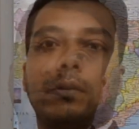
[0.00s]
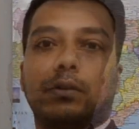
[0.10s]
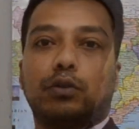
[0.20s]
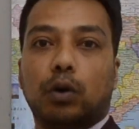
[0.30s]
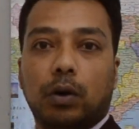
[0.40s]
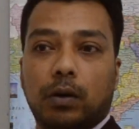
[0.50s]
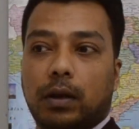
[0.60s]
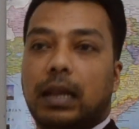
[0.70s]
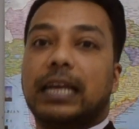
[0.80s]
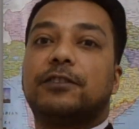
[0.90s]

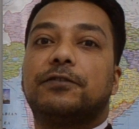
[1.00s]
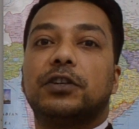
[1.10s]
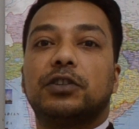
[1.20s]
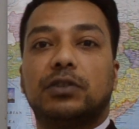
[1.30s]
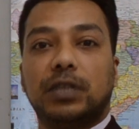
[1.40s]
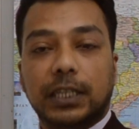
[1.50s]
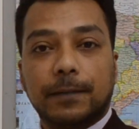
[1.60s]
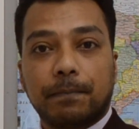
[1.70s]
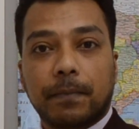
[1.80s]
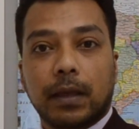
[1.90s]
So let's first
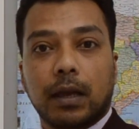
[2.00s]
see